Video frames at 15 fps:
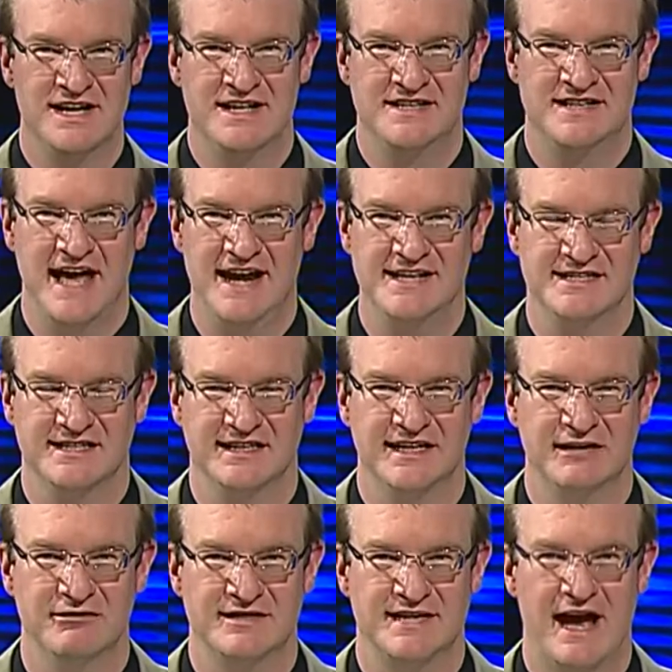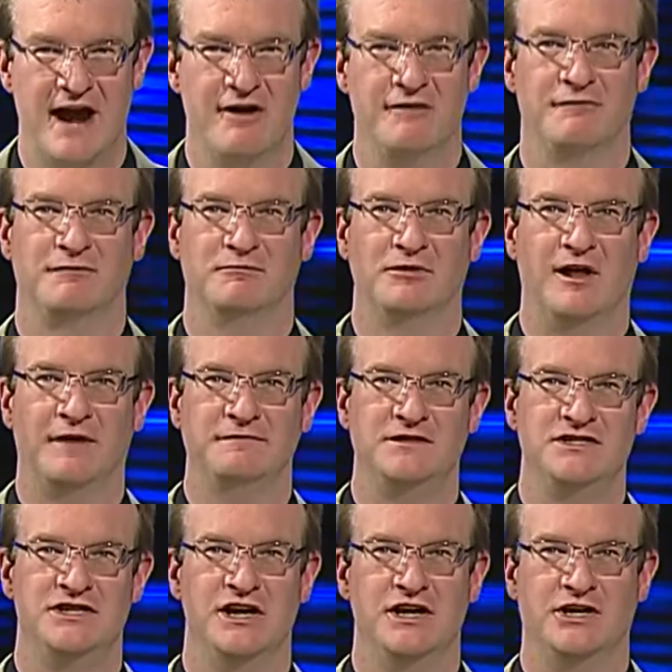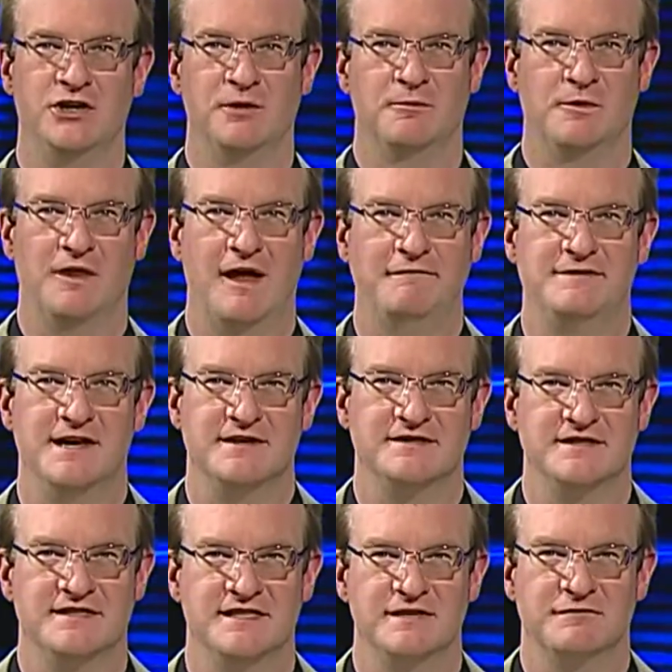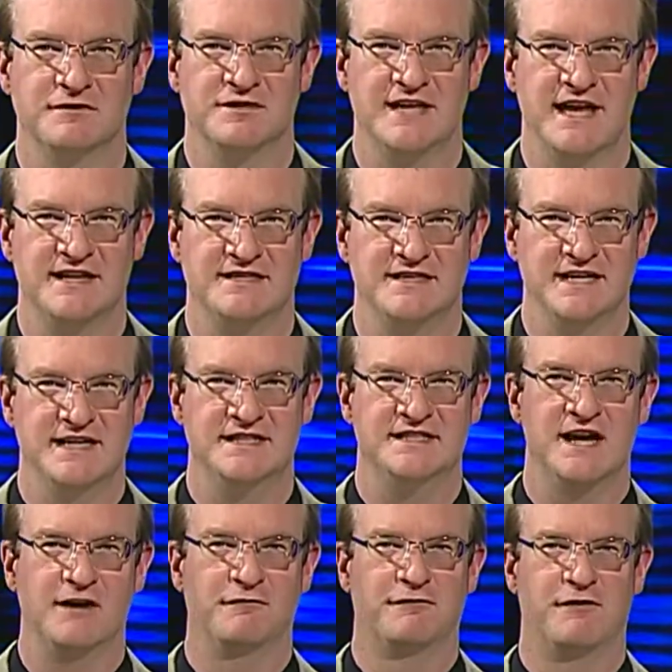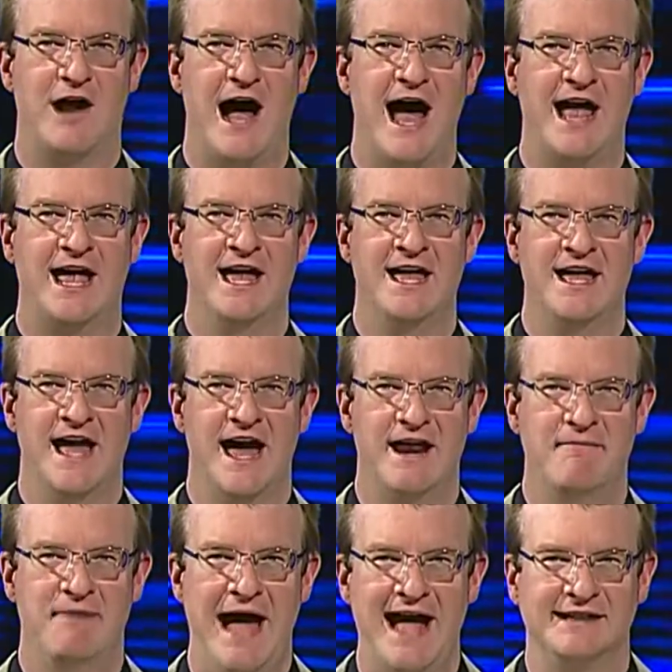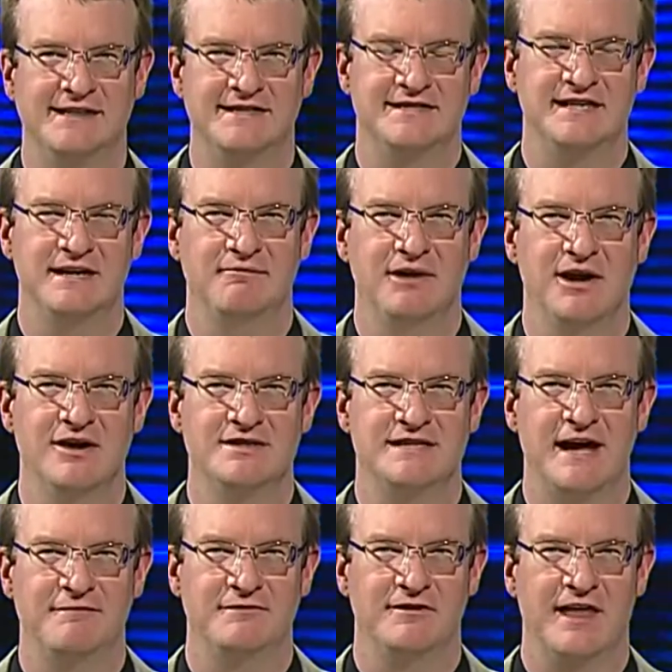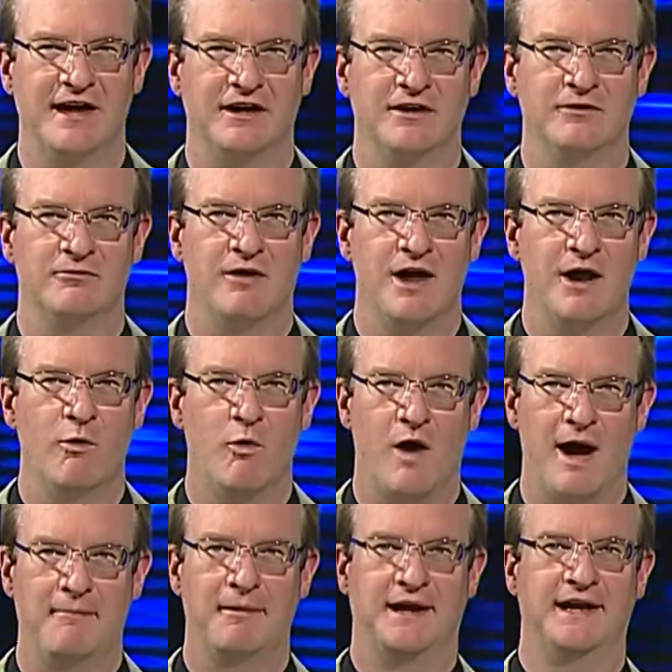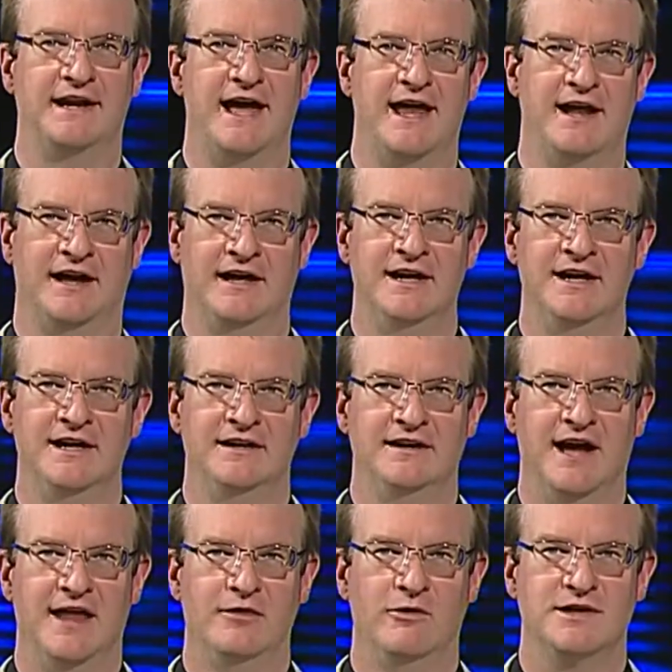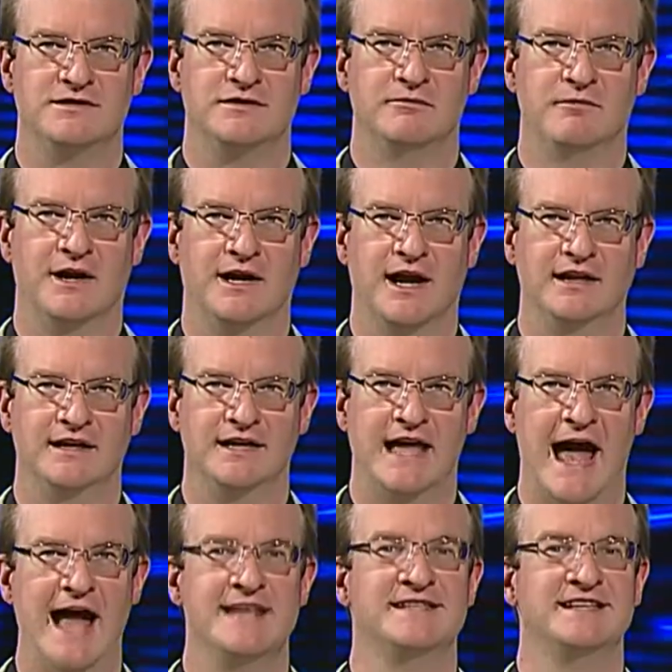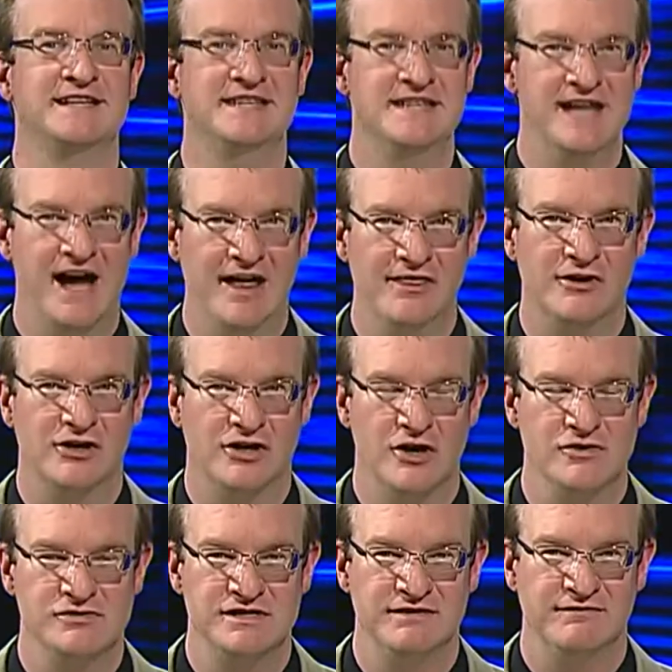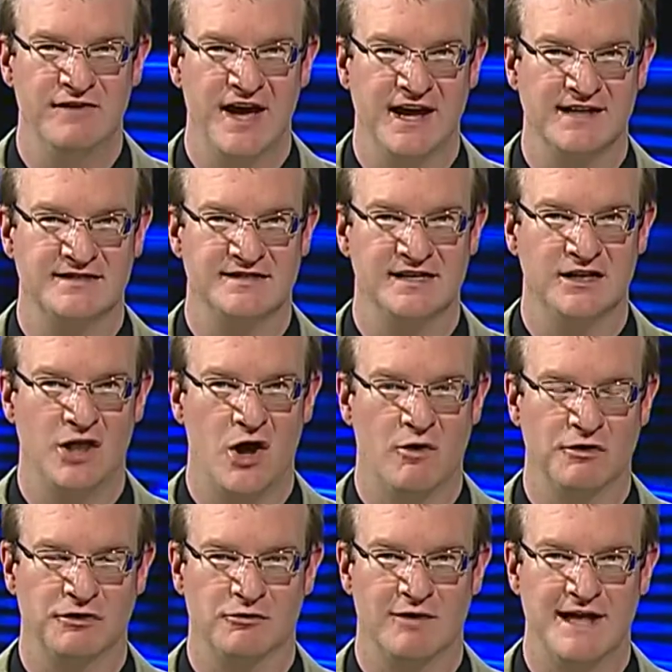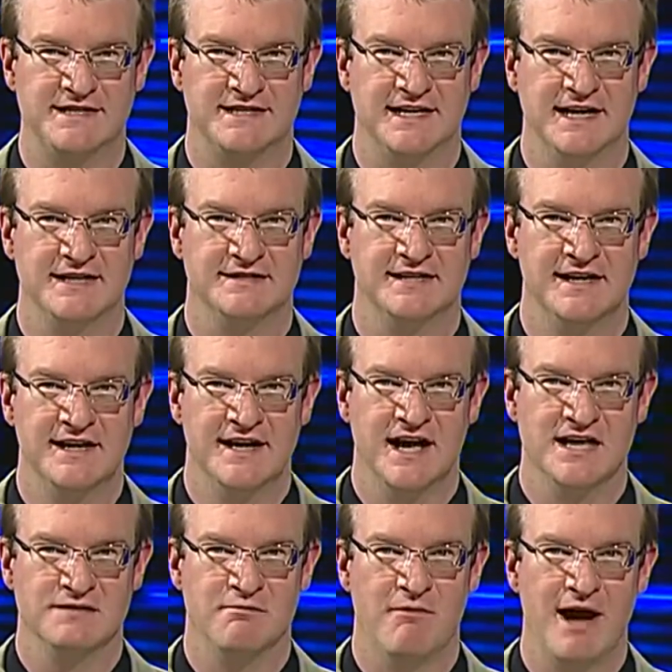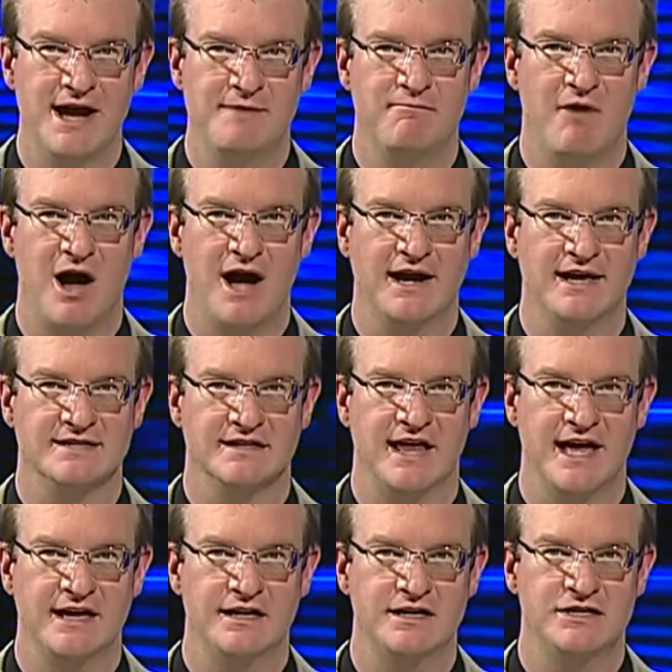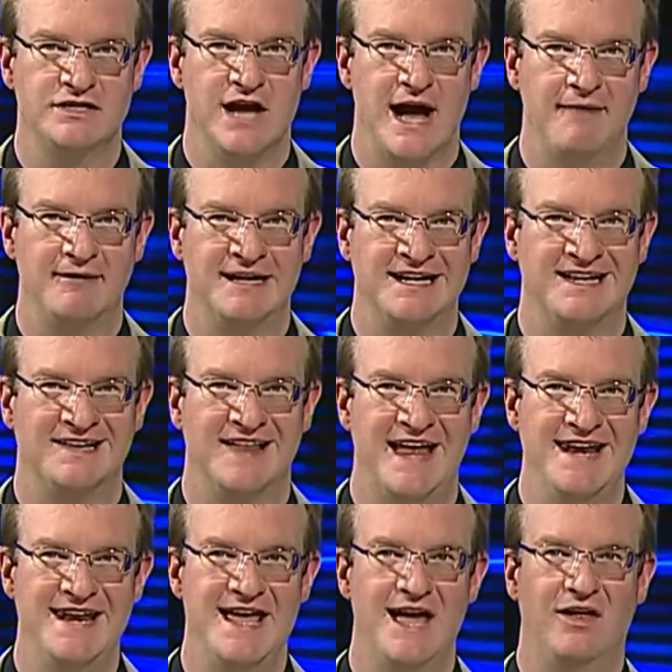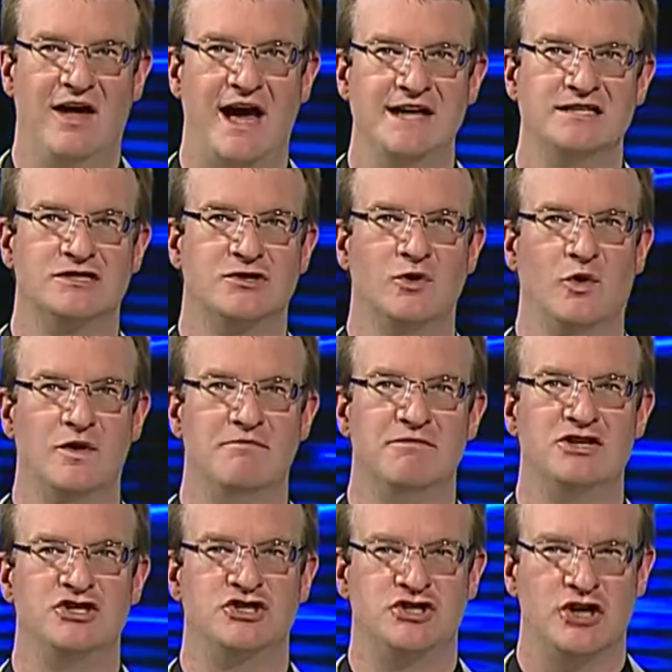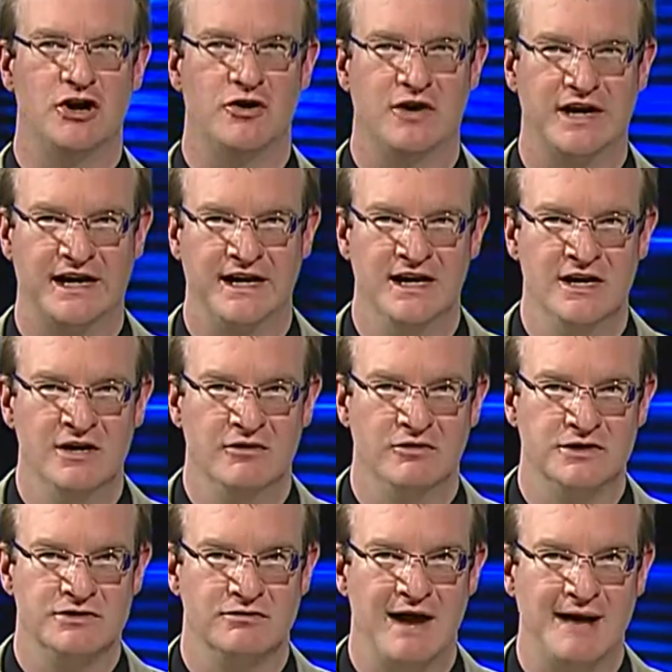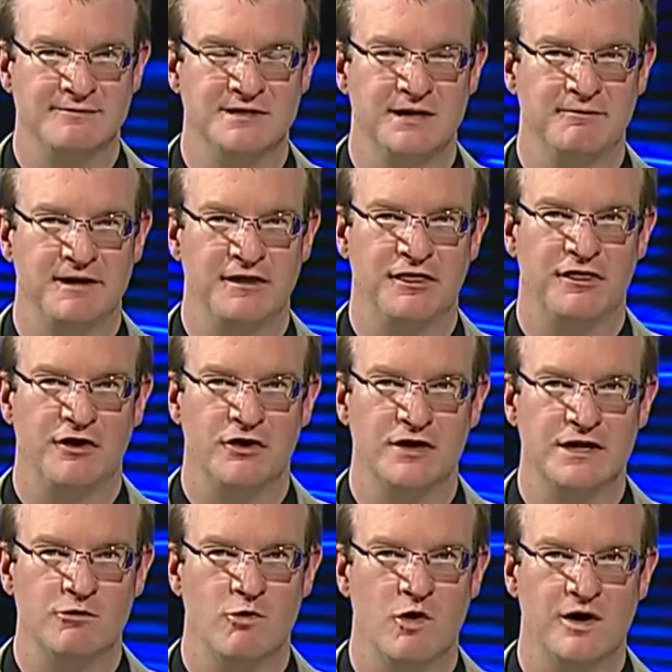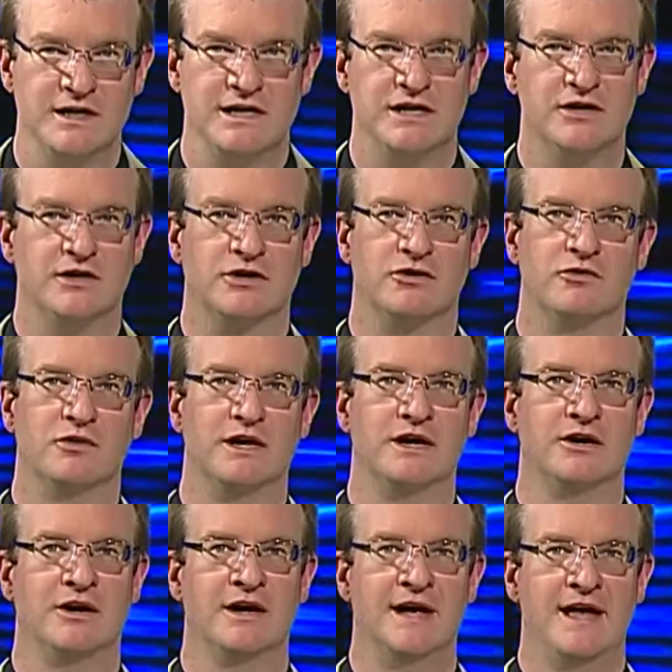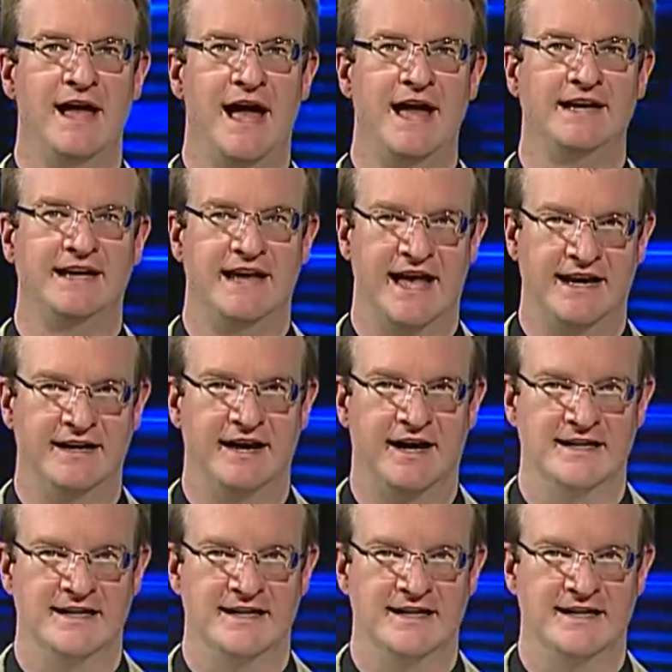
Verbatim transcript: Dennis Lee retiring from Bluffton. Jerry Cooper left LCC for Tennessee. And Doug Fry heading back to St. Mary's after that good run at Wapakoneta. Now the Western Buckeye League has another coaching vacancy along with the Redskins as Mike Mauk has landed a job in Glendale High School in Missouri, which wraps up a 31-year career at Kenton High